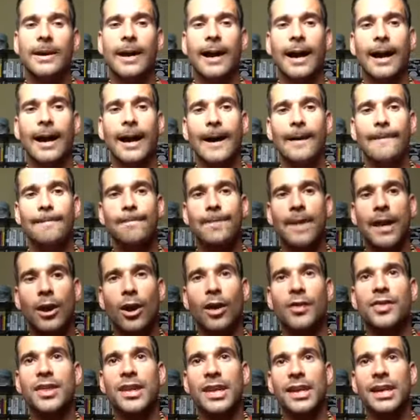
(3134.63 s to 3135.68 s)
and I
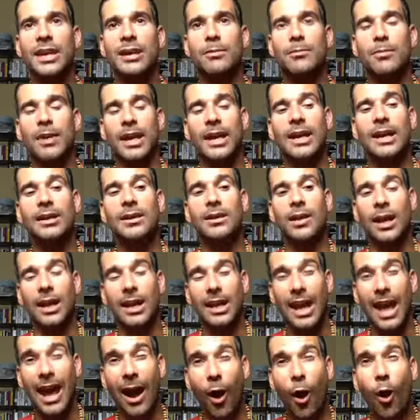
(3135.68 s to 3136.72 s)
think it
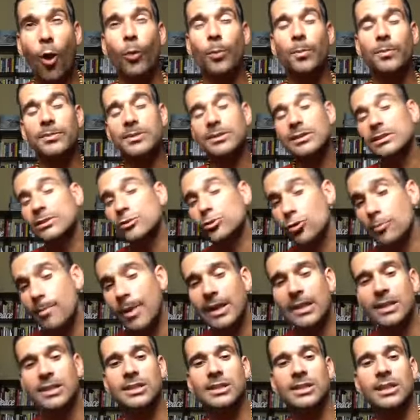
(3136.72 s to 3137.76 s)
can help
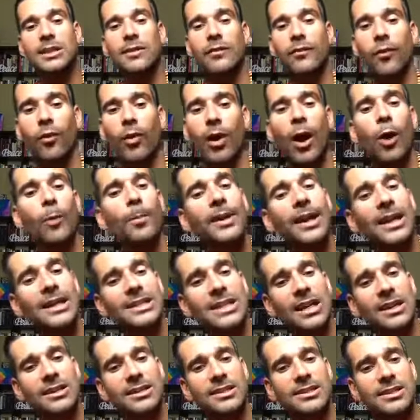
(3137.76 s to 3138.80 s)
tremendously for helping us
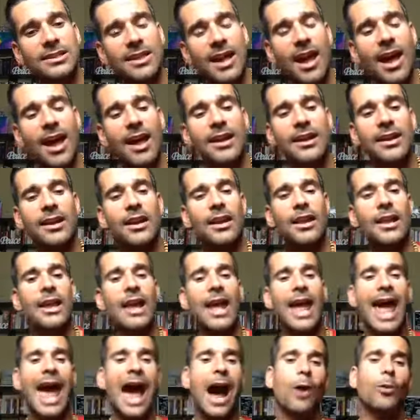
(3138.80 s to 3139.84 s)
understand
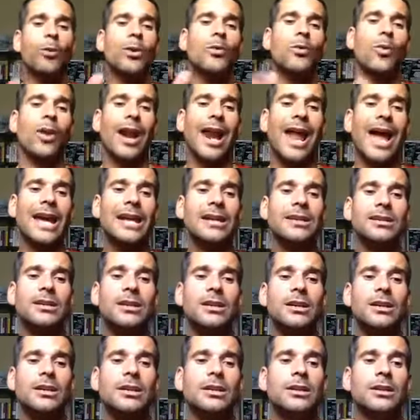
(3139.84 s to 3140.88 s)
how we relate
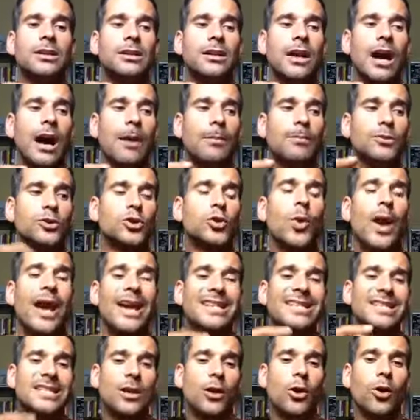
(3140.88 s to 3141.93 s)
to
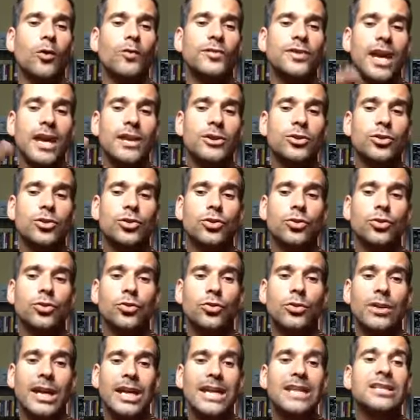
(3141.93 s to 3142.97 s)
ourselves and
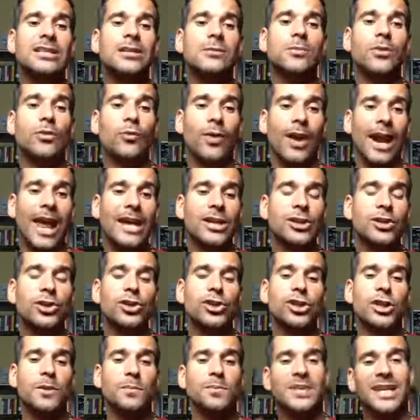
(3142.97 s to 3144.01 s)
to intimate
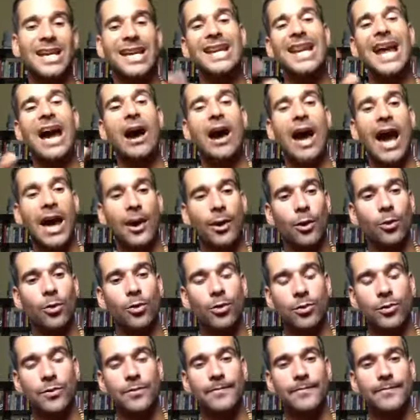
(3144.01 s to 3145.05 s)
relationships in our
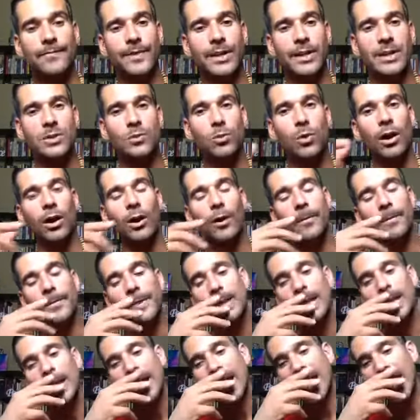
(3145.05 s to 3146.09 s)
adulthood as well,
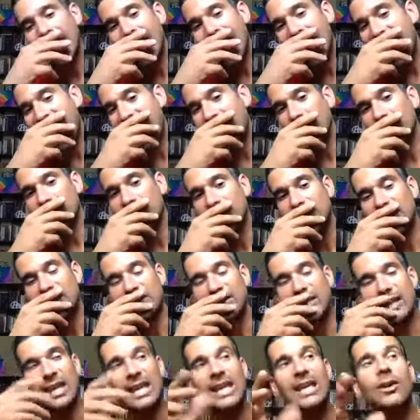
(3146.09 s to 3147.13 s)
and how the
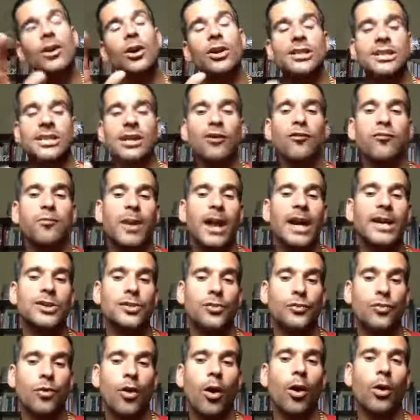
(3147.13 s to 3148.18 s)
ego self plays a
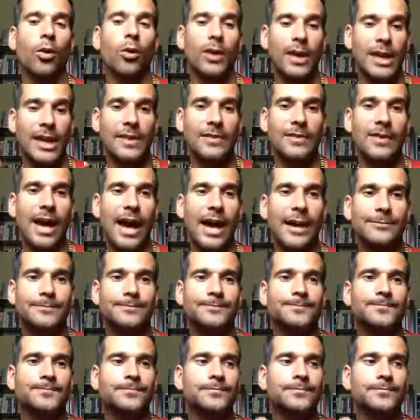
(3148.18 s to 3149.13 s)
role in that.